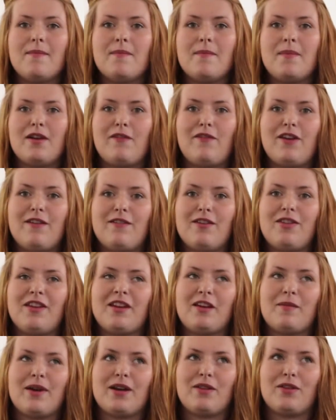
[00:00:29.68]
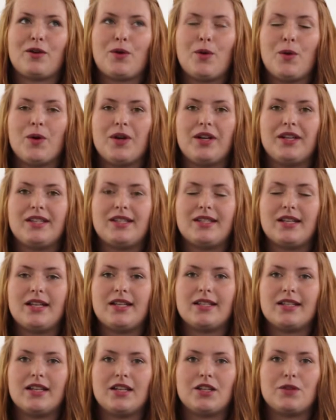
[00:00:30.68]
My favourite thing about the course
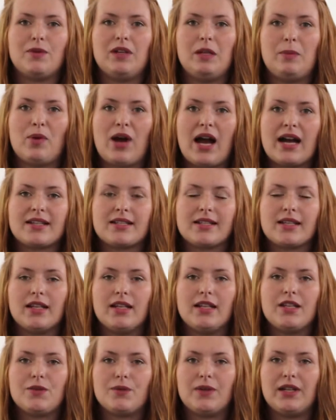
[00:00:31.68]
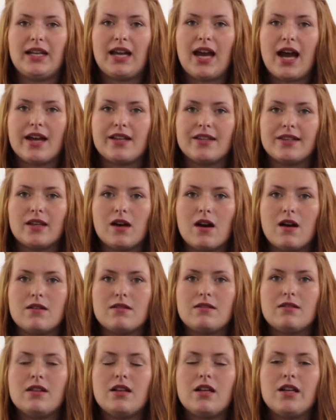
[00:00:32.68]
is that it's really practical, it's really
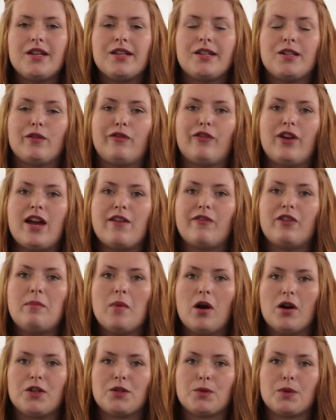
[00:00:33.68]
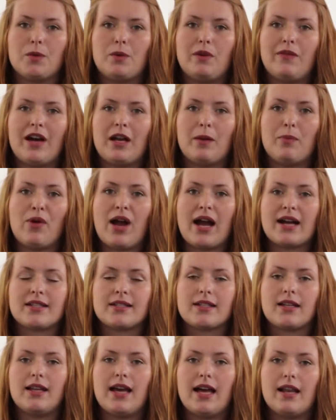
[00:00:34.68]
hands-on. So for every module we've had a
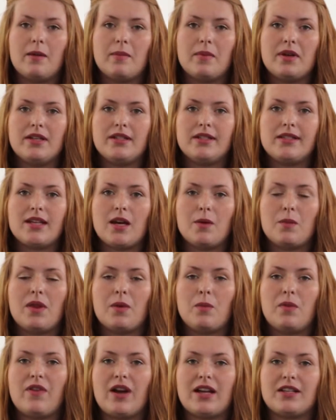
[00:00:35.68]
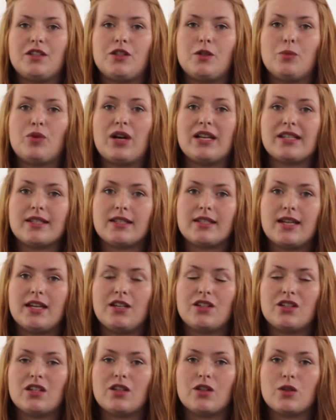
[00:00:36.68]
practical element, and then we've had to do
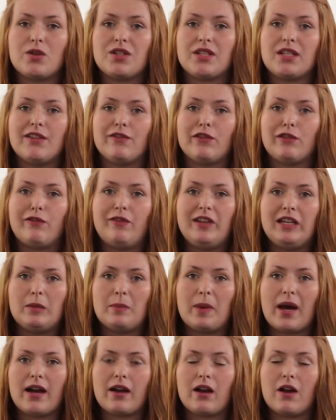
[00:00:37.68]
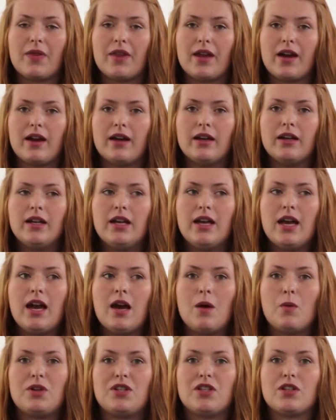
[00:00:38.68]
presentations or deliver feedback on that,
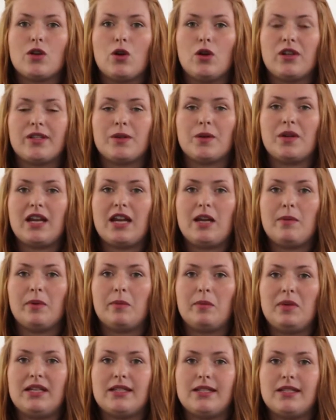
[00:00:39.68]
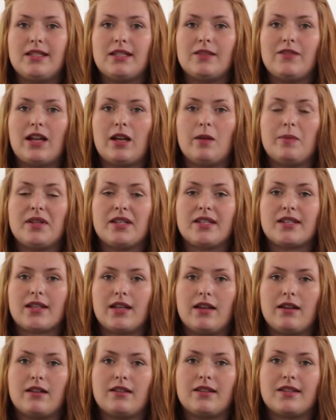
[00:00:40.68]
which has also enabled me to develop the
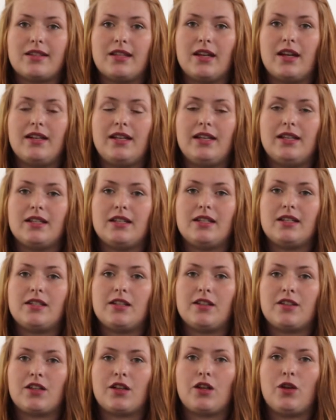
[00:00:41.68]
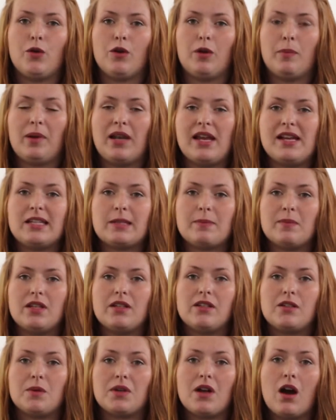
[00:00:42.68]
skills that I needed to secure a
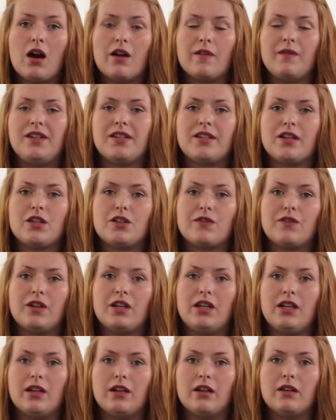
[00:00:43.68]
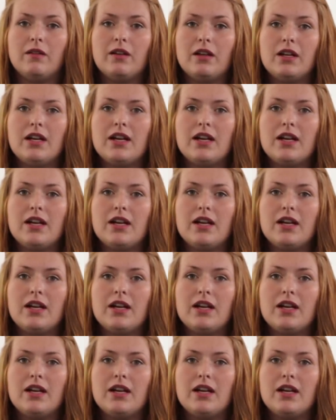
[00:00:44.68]
placement doing heart research for a year.